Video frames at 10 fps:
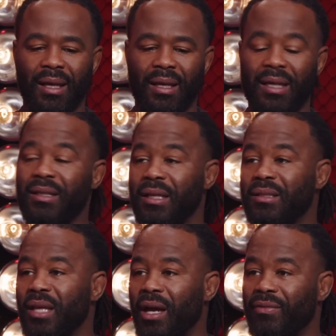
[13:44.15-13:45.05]
it's
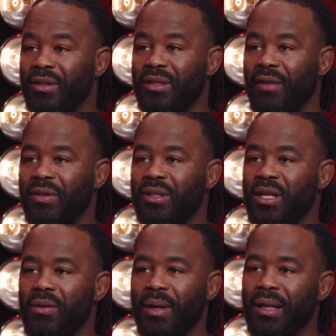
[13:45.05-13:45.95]
tough. It's tough to
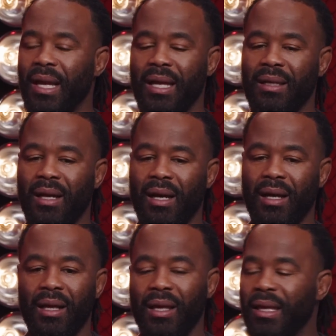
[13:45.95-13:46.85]
deal with, and uh,
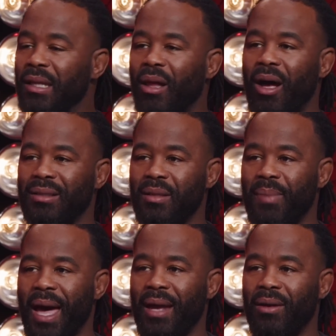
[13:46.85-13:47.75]
he lost the
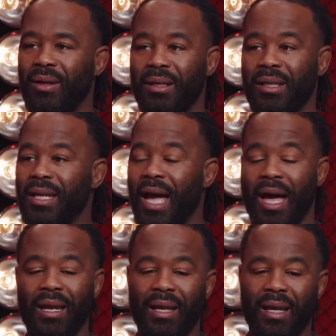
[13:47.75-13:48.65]
battle, and he got.